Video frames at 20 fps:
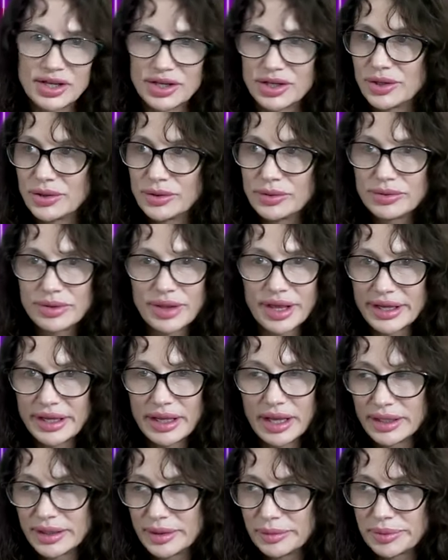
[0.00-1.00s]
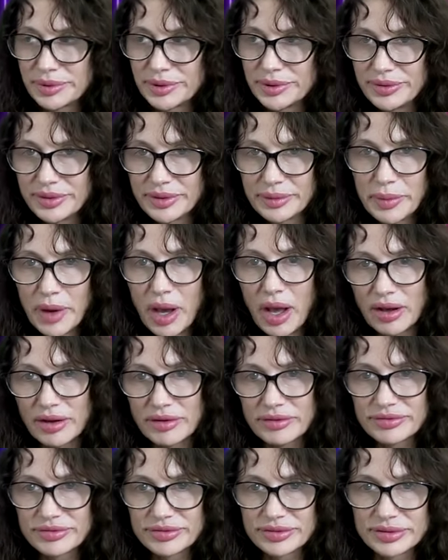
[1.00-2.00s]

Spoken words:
you like kind of blew them off.